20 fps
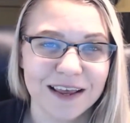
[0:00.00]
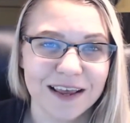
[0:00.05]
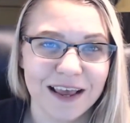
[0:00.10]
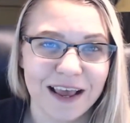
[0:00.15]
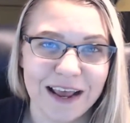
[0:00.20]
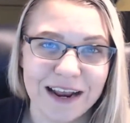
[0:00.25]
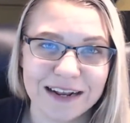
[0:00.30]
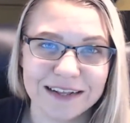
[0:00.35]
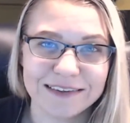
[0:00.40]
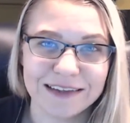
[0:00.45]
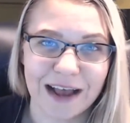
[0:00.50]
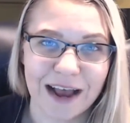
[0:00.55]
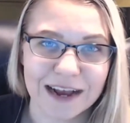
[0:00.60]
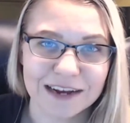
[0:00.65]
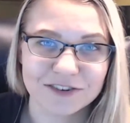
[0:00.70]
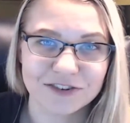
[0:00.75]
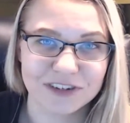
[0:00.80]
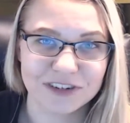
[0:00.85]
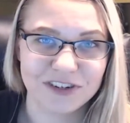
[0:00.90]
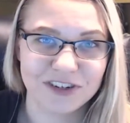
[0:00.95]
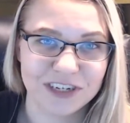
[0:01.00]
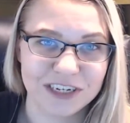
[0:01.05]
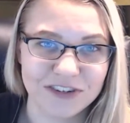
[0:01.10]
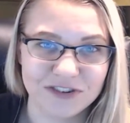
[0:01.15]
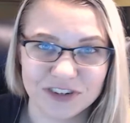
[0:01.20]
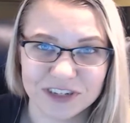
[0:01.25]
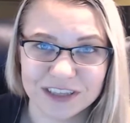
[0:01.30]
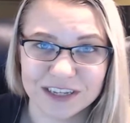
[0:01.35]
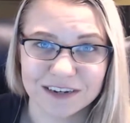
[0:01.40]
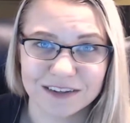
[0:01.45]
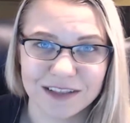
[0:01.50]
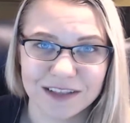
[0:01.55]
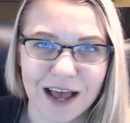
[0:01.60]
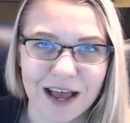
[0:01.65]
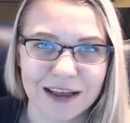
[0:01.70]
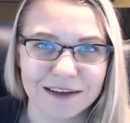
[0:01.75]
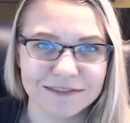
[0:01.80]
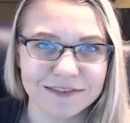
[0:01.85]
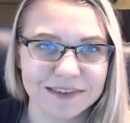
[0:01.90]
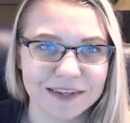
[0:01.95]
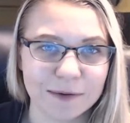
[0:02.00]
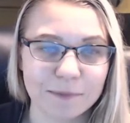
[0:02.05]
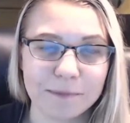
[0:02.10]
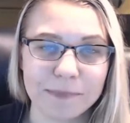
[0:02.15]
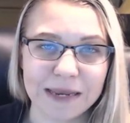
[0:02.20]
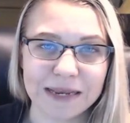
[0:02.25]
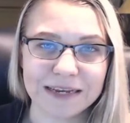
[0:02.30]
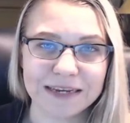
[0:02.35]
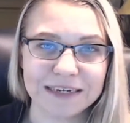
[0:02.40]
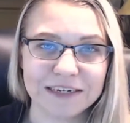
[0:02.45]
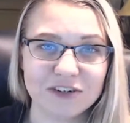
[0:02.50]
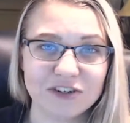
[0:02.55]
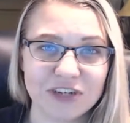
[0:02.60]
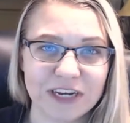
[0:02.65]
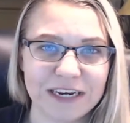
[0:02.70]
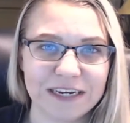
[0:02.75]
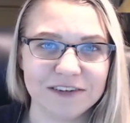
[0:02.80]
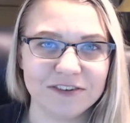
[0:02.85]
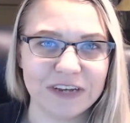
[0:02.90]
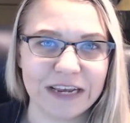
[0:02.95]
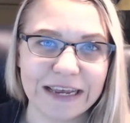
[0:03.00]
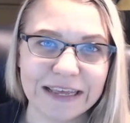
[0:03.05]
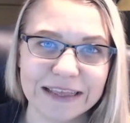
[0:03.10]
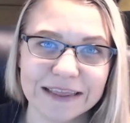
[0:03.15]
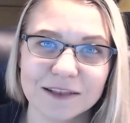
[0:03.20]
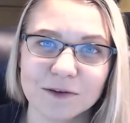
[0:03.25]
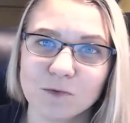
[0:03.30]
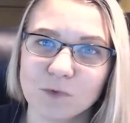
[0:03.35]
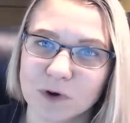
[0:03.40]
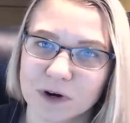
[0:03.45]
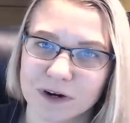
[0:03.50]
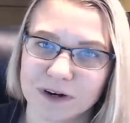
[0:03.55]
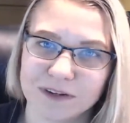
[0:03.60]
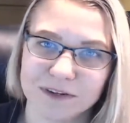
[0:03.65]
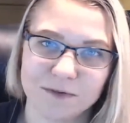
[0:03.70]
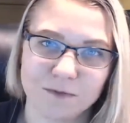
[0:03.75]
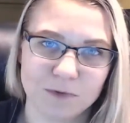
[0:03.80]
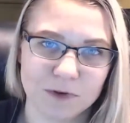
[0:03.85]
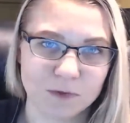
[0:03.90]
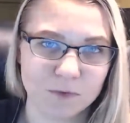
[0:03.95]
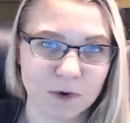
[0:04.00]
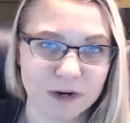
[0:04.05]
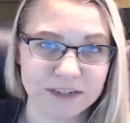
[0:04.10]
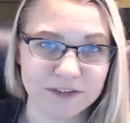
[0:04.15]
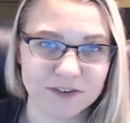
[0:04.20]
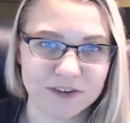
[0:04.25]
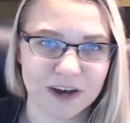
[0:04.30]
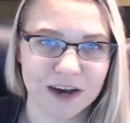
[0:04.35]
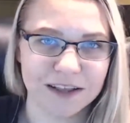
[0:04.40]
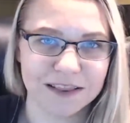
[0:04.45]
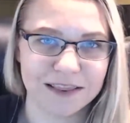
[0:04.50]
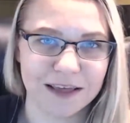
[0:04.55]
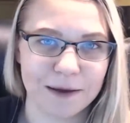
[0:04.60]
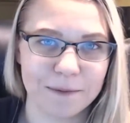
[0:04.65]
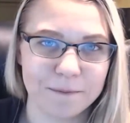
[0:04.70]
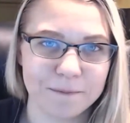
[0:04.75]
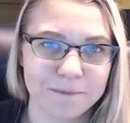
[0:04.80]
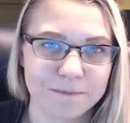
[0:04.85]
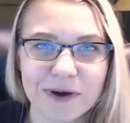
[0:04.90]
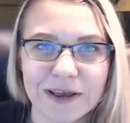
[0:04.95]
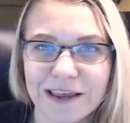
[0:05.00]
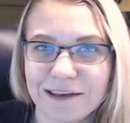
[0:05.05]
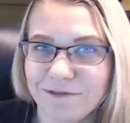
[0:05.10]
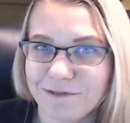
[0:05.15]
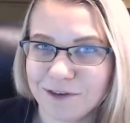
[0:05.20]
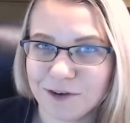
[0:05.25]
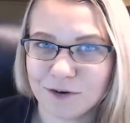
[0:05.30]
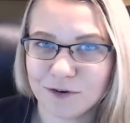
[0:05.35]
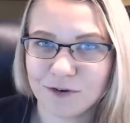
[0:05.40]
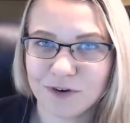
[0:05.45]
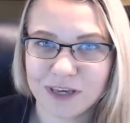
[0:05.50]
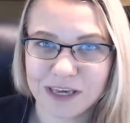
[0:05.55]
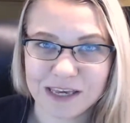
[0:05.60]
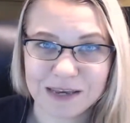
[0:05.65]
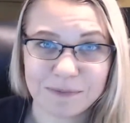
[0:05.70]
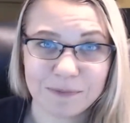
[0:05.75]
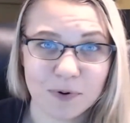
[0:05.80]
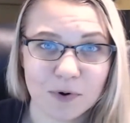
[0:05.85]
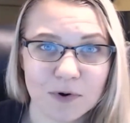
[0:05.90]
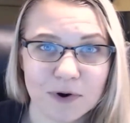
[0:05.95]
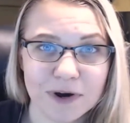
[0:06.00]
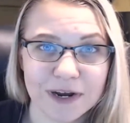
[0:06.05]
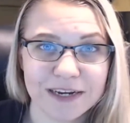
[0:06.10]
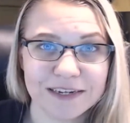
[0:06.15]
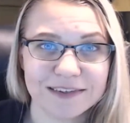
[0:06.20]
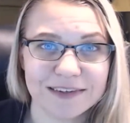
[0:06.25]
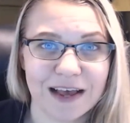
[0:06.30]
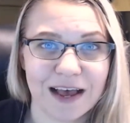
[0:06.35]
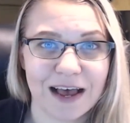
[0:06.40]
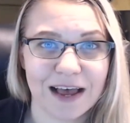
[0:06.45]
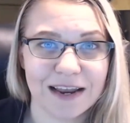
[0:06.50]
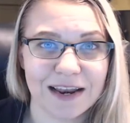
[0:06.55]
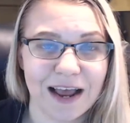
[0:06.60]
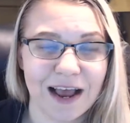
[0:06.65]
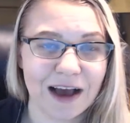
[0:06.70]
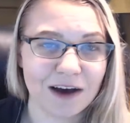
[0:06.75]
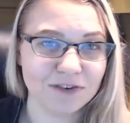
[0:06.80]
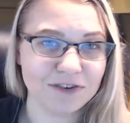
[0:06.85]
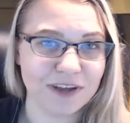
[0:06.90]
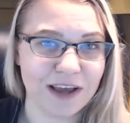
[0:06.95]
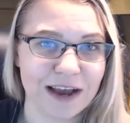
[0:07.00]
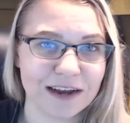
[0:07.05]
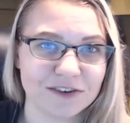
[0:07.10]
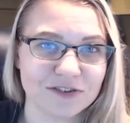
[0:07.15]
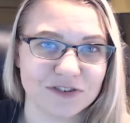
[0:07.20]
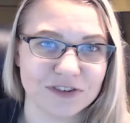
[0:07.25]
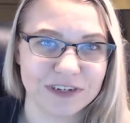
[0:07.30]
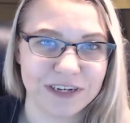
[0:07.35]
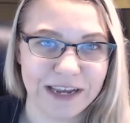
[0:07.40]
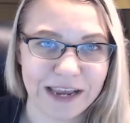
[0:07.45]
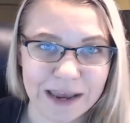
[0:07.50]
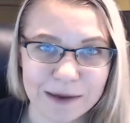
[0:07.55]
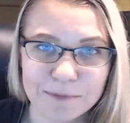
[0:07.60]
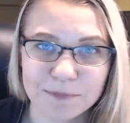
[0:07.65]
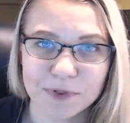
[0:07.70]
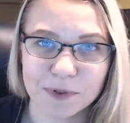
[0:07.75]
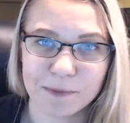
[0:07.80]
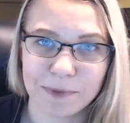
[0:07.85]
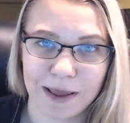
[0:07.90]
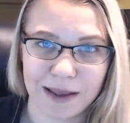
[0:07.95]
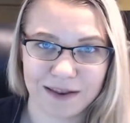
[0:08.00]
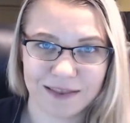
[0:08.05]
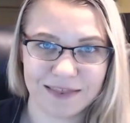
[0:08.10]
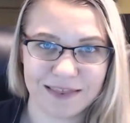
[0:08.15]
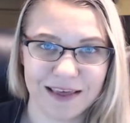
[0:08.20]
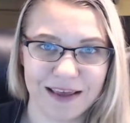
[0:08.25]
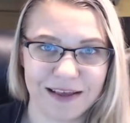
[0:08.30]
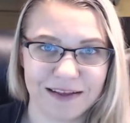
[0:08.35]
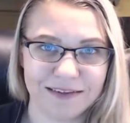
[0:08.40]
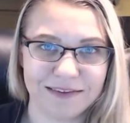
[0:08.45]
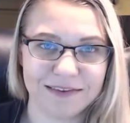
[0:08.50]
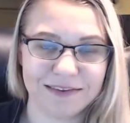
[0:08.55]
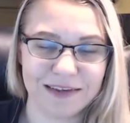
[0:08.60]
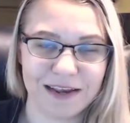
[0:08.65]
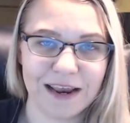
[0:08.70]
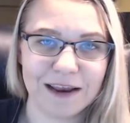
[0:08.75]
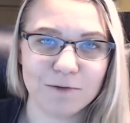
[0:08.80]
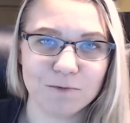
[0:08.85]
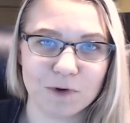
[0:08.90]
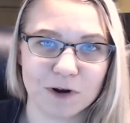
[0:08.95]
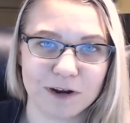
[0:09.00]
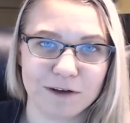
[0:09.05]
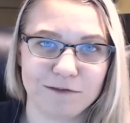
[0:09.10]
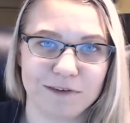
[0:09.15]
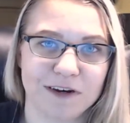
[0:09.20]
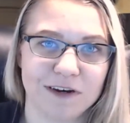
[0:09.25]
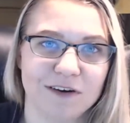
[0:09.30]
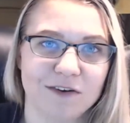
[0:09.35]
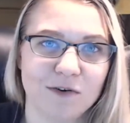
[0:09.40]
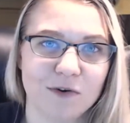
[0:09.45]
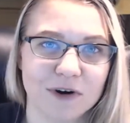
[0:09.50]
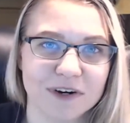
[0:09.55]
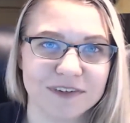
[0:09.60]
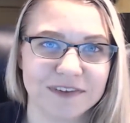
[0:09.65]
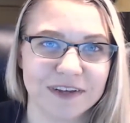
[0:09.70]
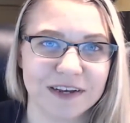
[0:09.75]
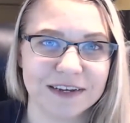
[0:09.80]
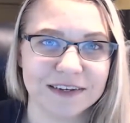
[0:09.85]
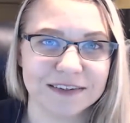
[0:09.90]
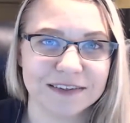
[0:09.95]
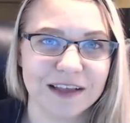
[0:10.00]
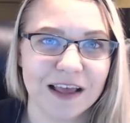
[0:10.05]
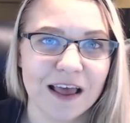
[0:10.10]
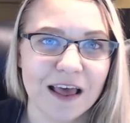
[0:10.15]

It is actually changing their lives. They're making change in the world with what you taught them. A few key points on how to actually implement this in one of your courses.